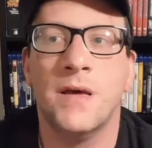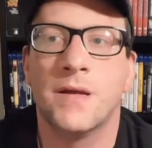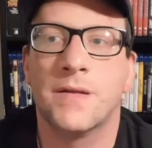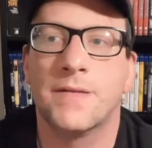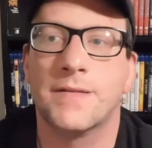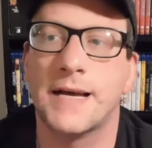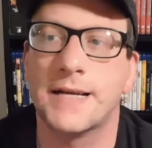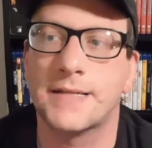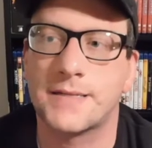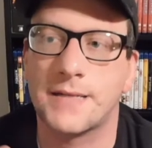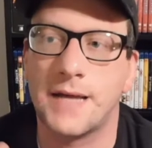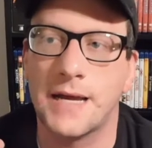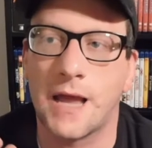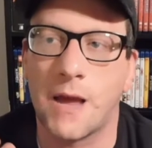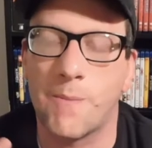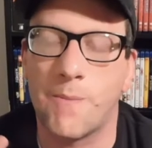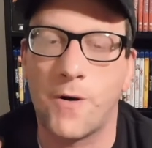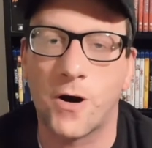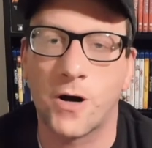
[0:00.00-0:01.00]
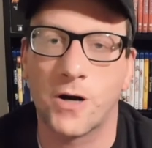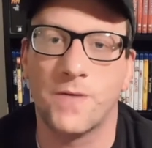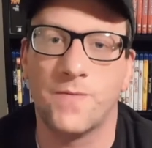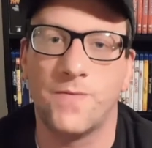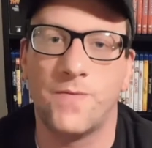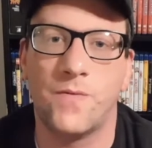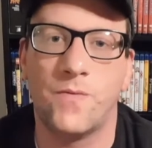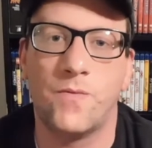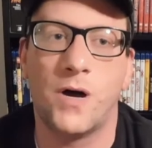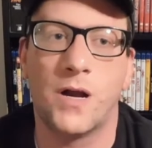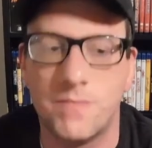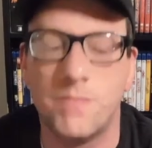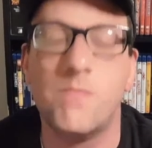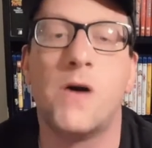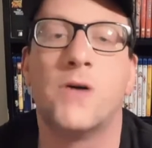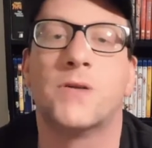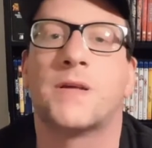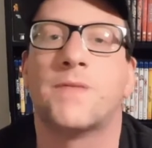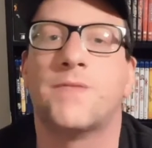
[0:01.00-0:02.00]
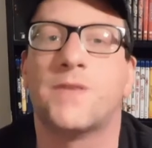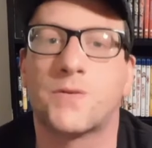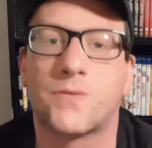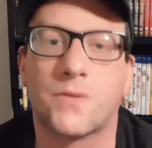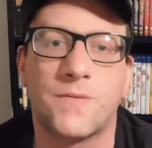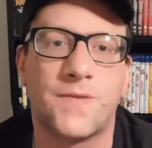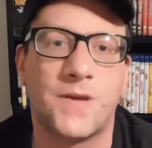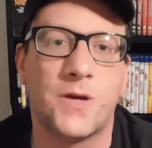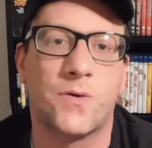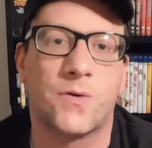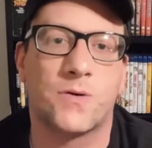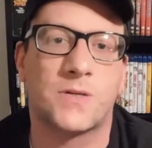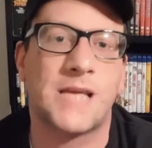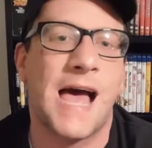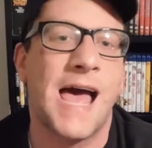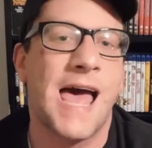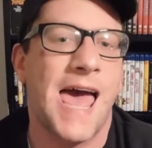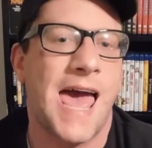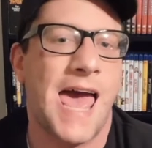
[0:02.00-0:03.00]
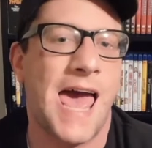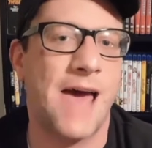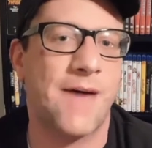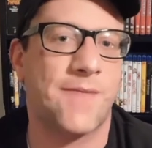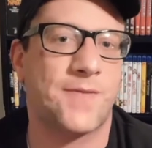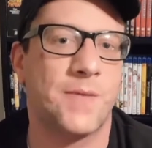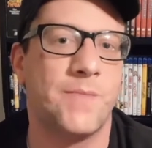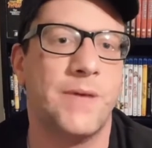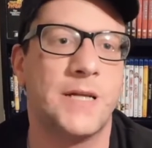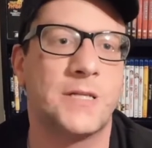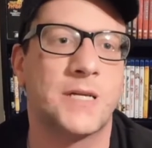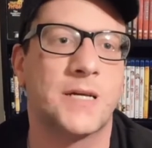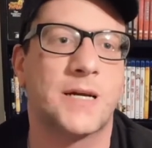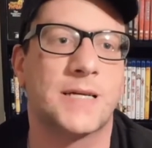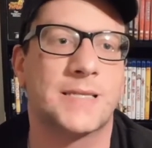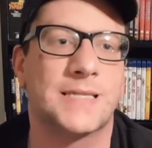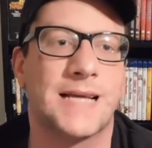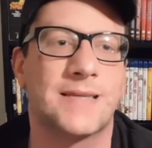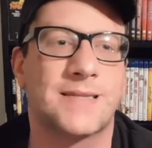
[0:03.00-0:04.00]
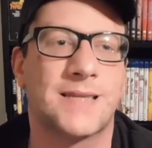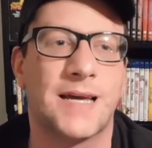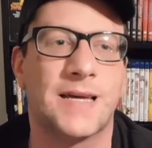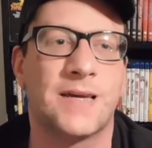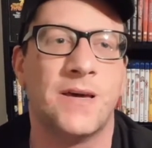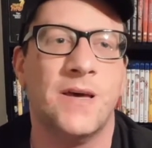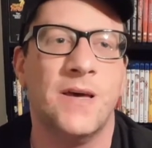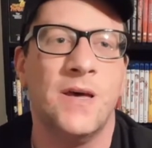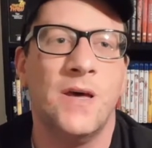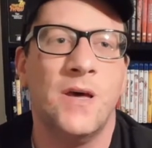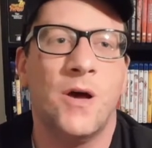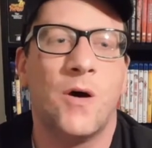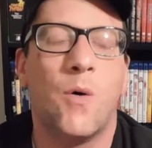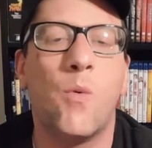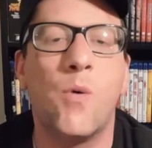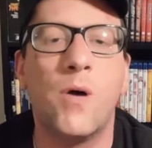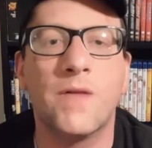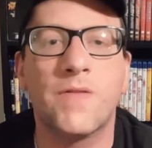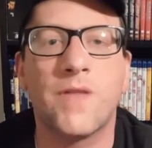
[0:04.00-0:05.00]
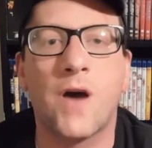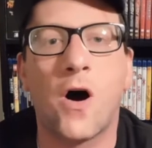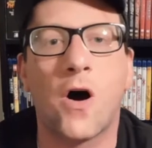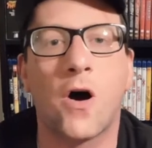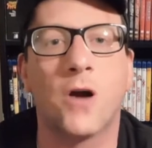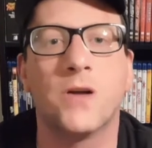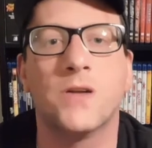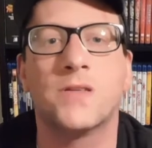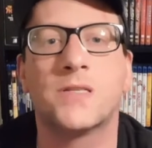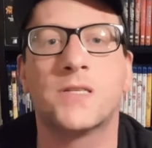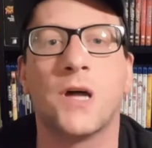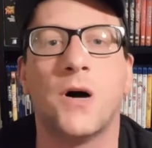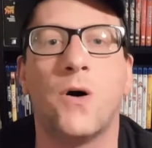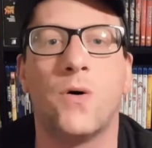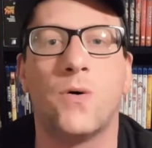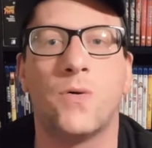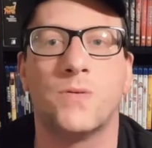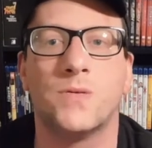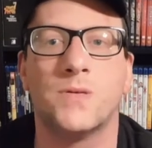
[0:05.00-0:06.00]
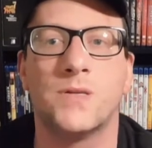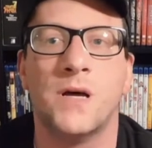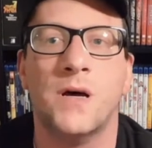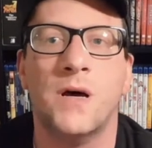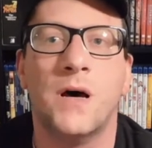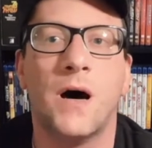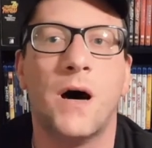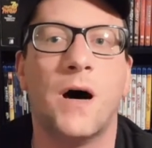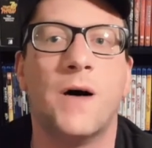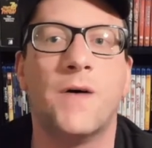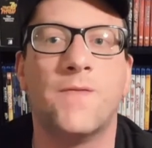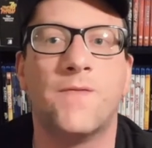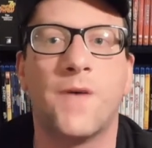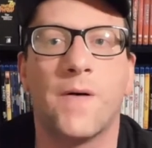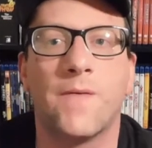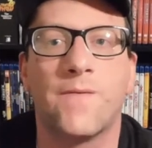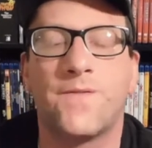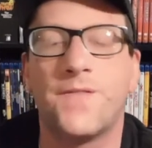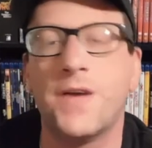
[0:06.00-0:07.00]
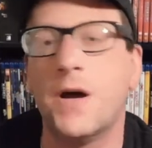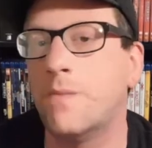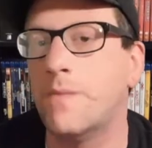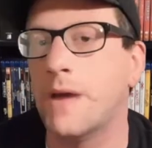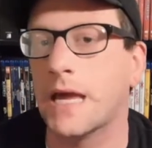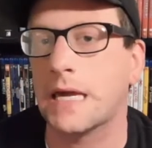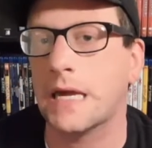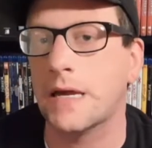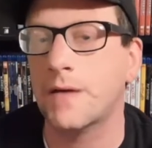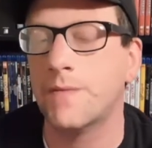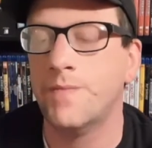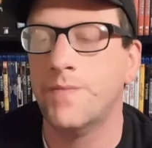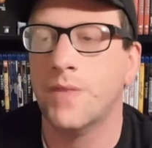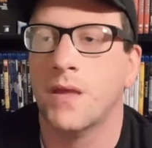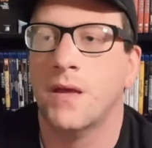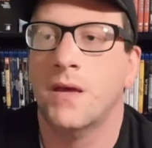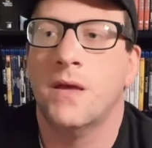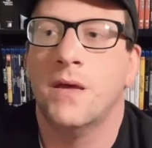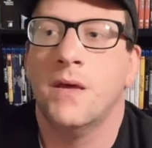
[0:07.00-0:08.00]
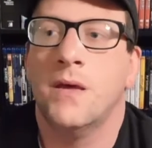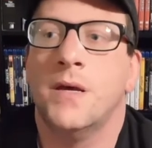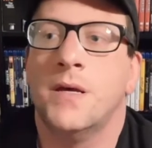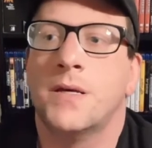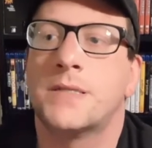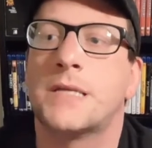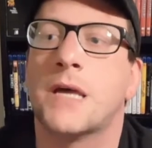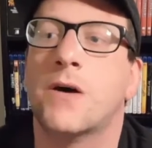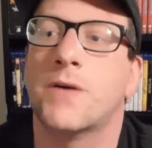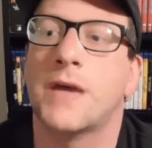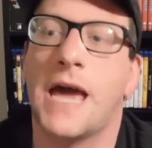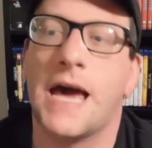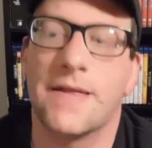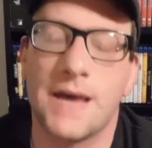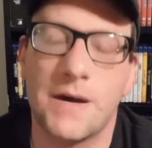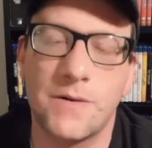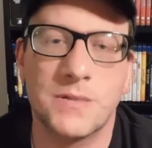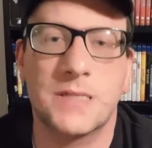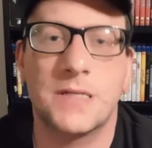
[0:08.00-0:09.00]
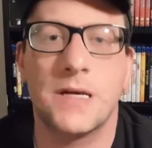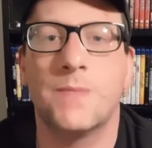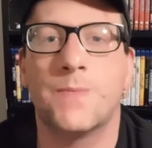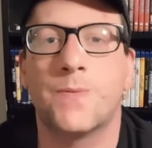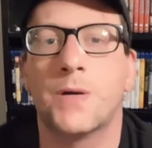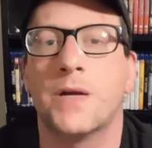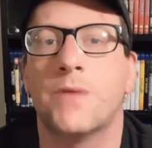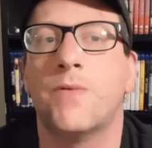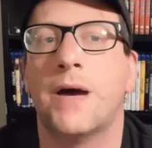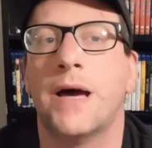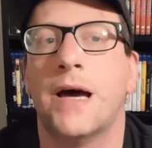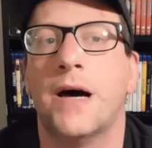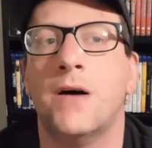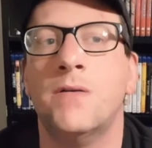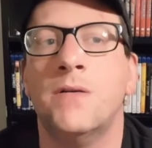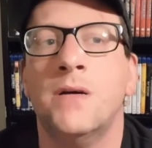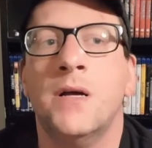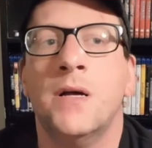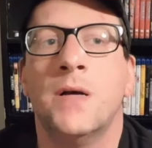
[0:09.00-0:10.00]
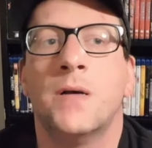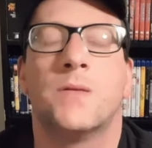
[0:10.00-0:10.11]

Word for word: That's like a part of what most of us reviewers have to mention, because that's like one of the heart and souls of filmmaking. So yeah, that was done pretty well.